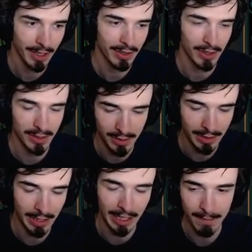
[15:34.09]
Just
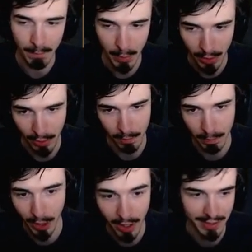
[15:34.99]
keep
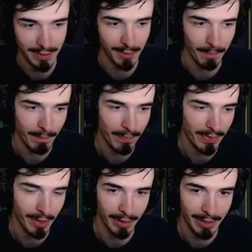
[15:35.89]
blasting them,
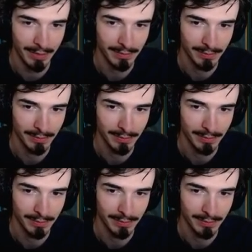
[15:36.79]
all right?